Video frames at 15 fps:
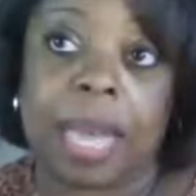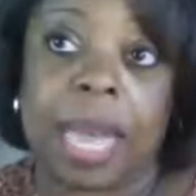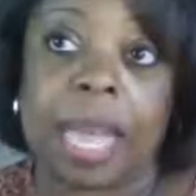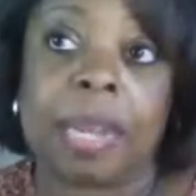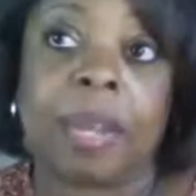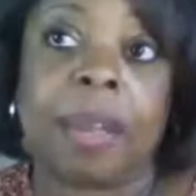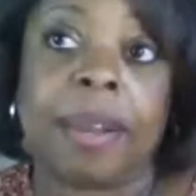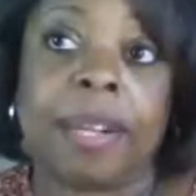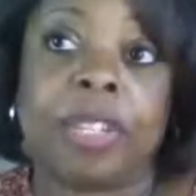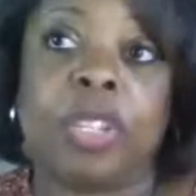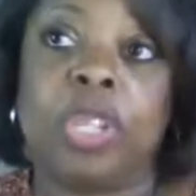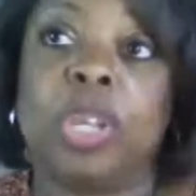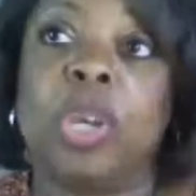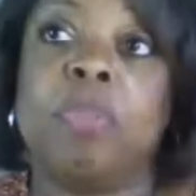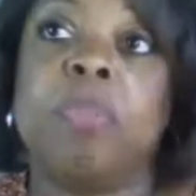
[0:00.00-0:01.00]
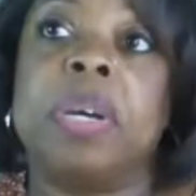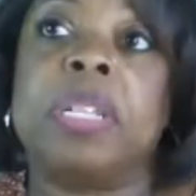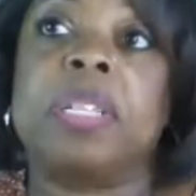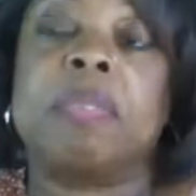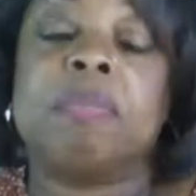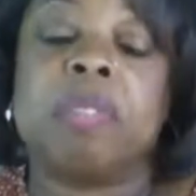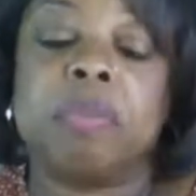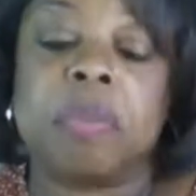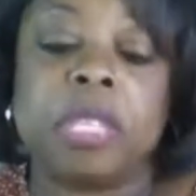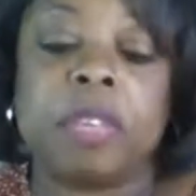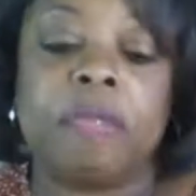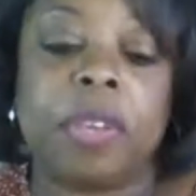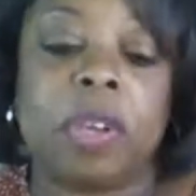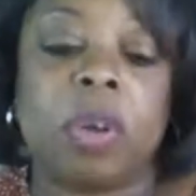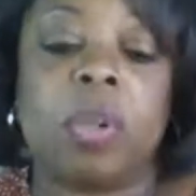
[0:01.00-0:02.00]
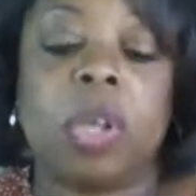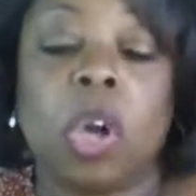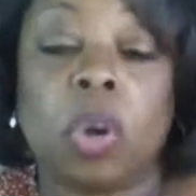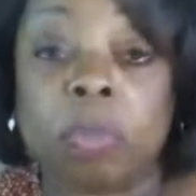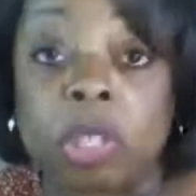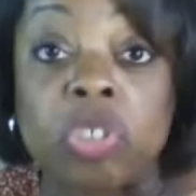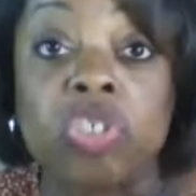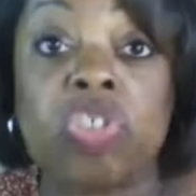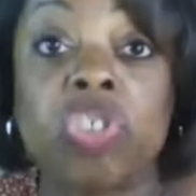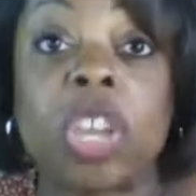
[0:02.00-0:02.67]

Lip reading: at large, but some specific Oklahomans.